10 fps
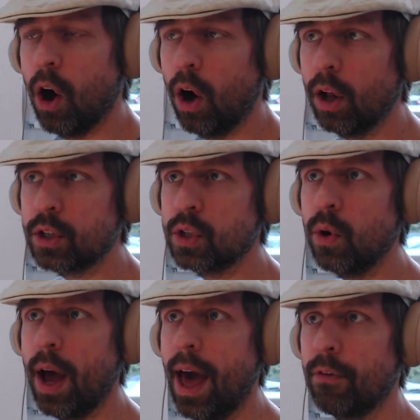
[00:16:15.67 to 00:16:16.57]

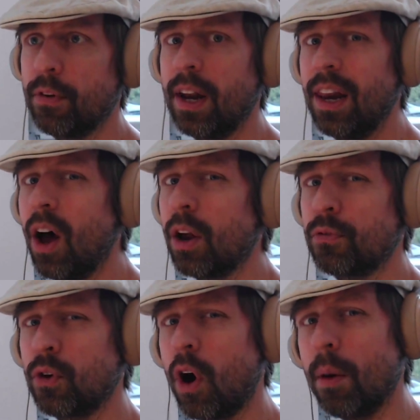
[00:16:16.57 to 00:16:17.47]
also have a lot
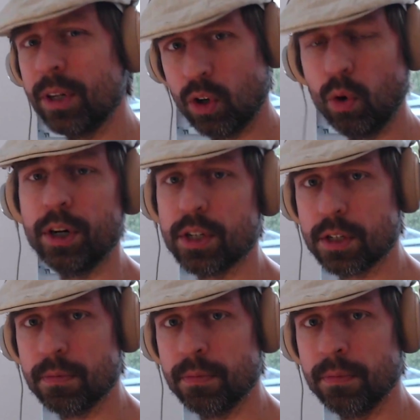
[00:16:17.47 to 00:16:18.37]
of common chords.